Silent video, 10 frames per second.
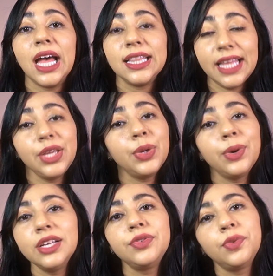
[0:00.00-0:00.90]
Thank you
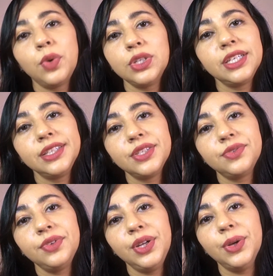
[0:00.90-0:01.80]
guys for watching this
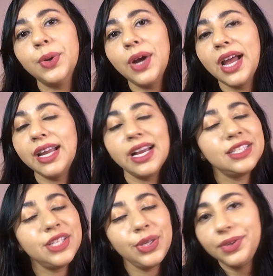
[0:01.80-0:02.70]
video, and I'll
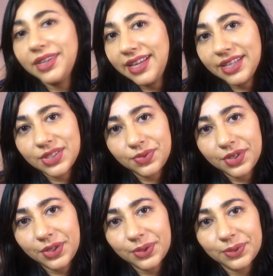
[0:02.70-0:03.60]
see you in the next
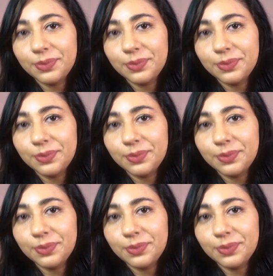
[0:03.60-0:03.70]
video.